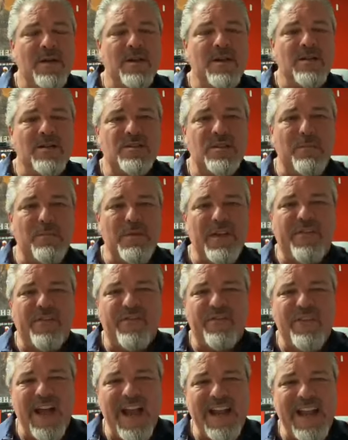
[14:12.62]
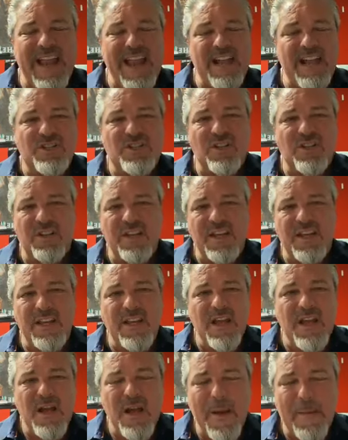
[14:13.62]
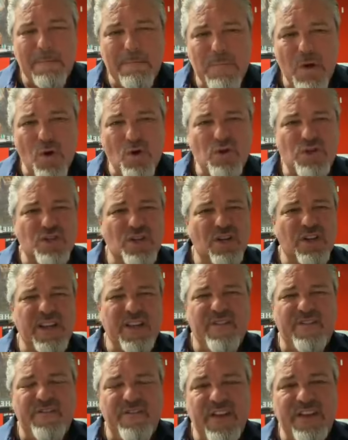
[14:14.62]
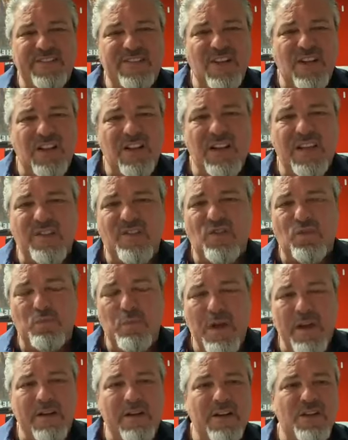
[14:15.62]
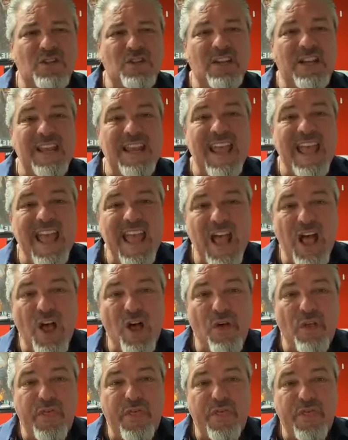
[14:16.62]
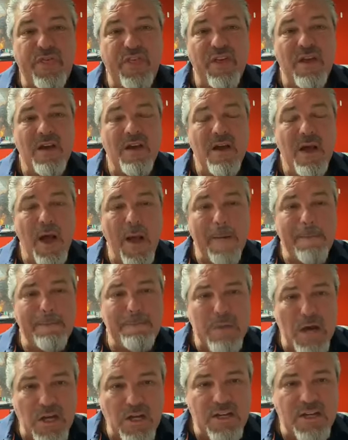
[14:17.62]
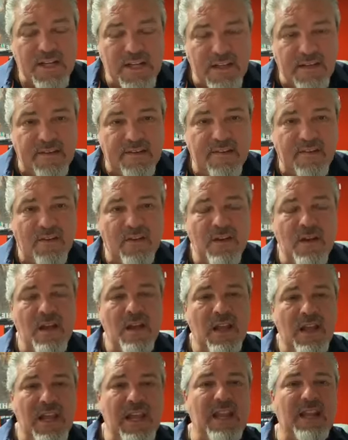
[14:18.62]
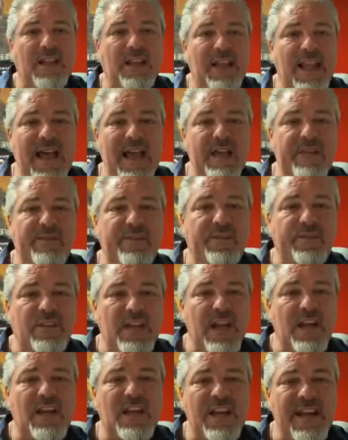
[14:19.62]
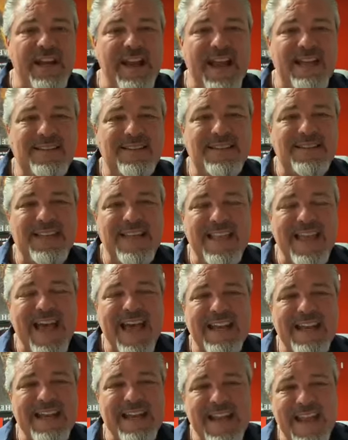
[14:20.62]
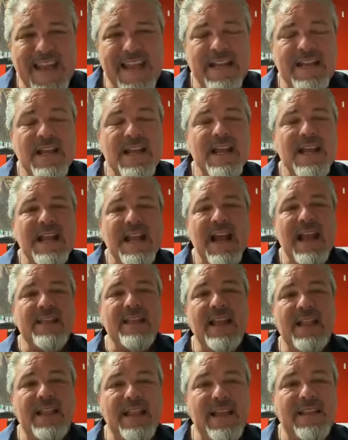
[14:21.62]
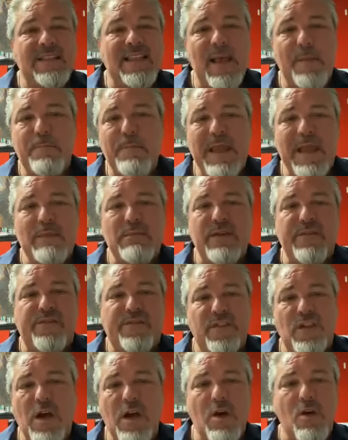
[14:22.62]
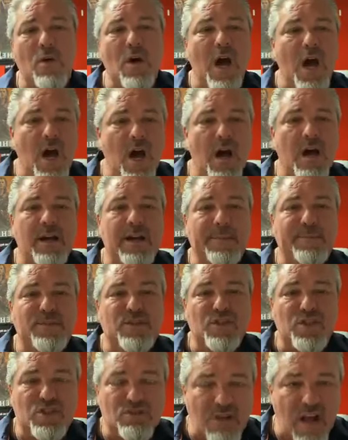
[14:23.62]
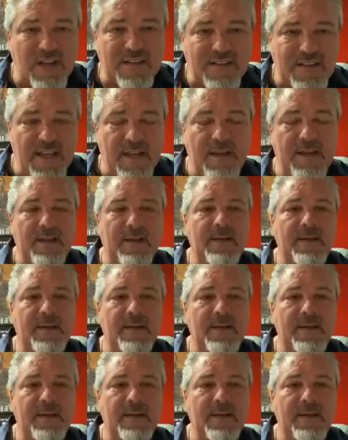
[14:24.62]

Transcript: to be financially, emotionally, physically, spiritually, health abundant in life. If they're connected to that innate and they let that baby flow unobstructed,